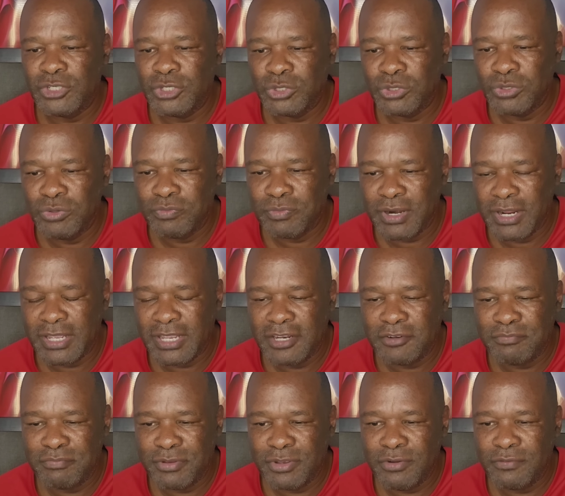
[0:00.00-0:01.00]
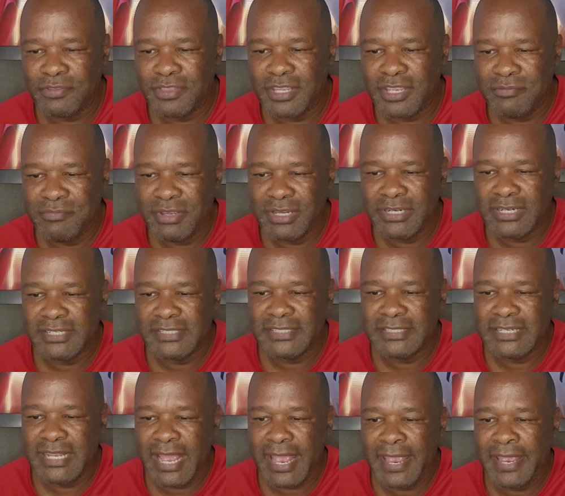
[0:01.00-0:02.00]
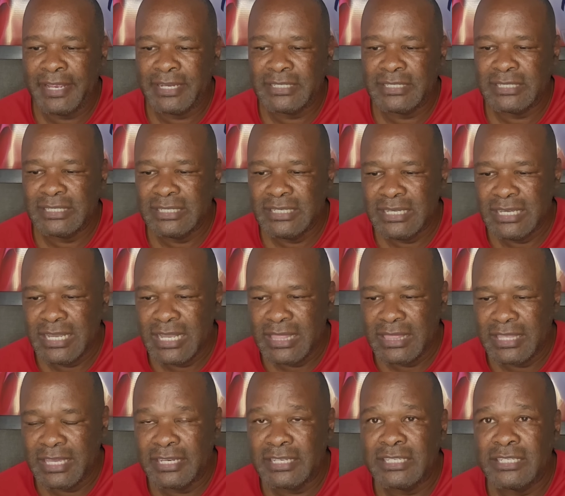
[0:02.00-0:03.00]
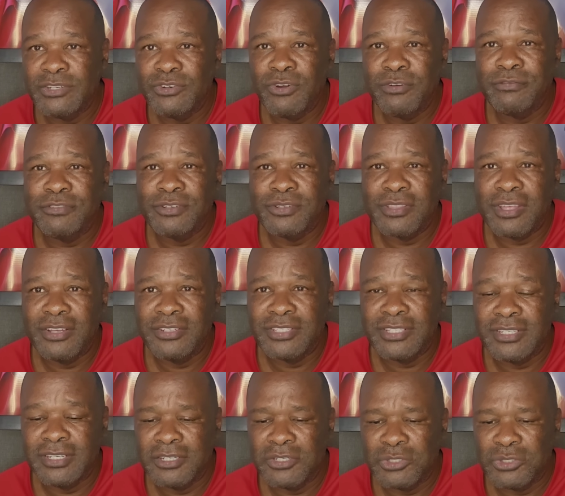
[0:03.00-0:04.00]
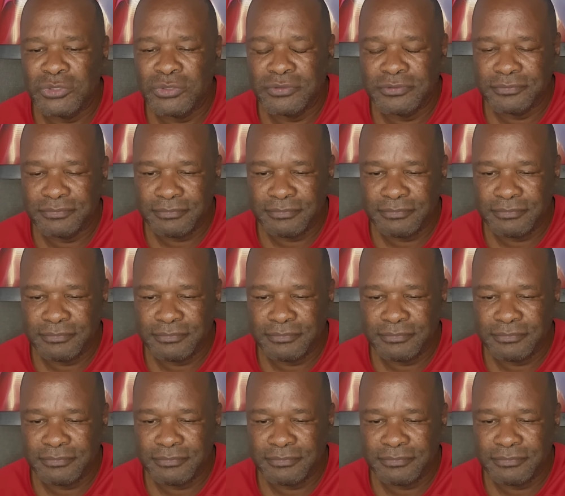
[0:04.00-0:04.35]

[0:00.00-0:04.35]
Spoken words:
2, bracket B of the Immigration Act 13 of 2002.